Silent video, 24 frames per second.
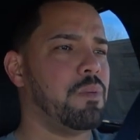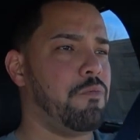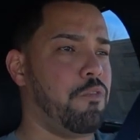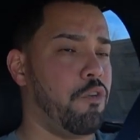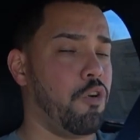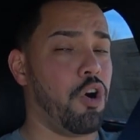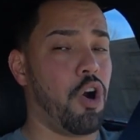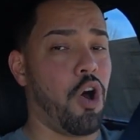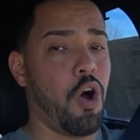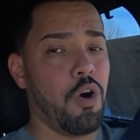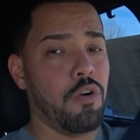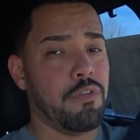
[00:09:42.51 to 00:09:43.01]

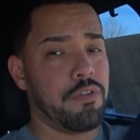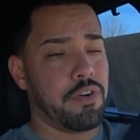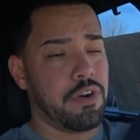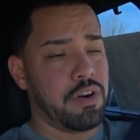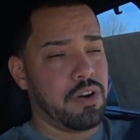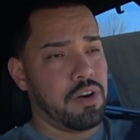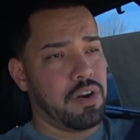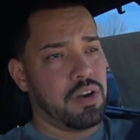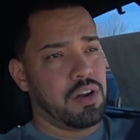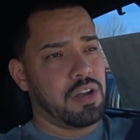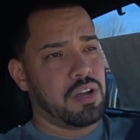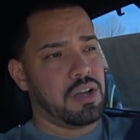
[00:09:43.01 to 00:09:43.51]
for
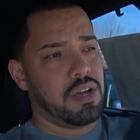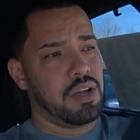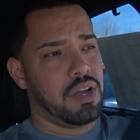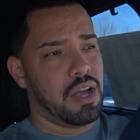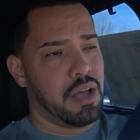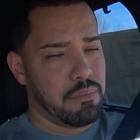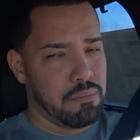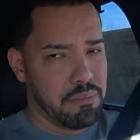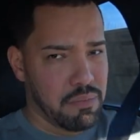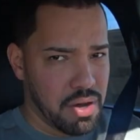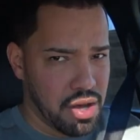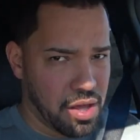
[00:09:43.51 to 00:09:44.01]
over
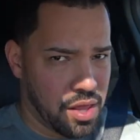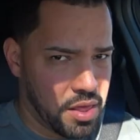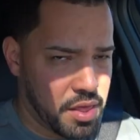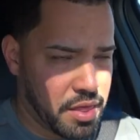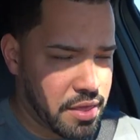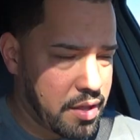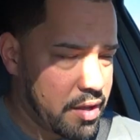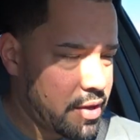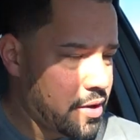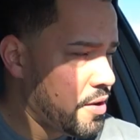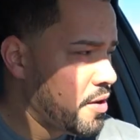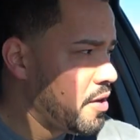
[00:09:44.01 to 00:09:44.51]
a
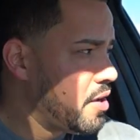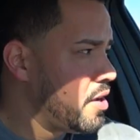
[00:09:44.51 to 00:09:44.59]
month.